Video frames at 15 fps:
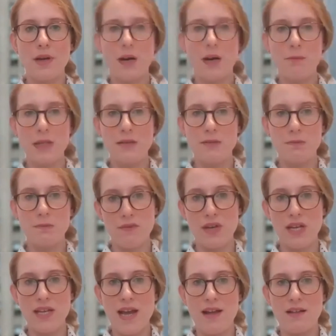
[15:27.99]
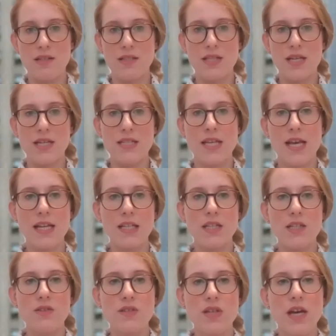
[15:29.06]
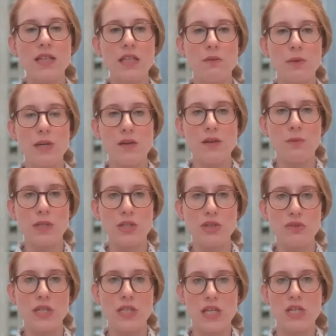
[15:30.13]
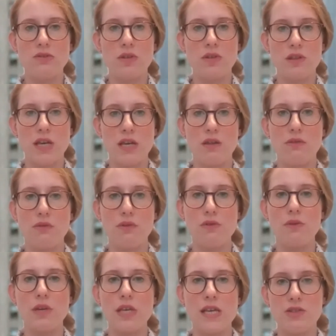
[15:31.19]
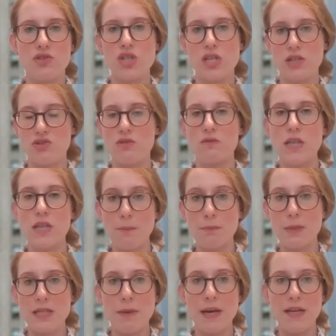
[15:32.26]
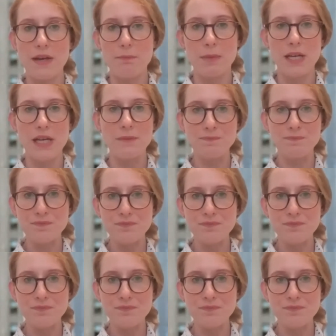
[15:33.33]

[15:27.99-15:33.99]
company-specific analysis. And certainly we do continue to think through ESG issues company by company.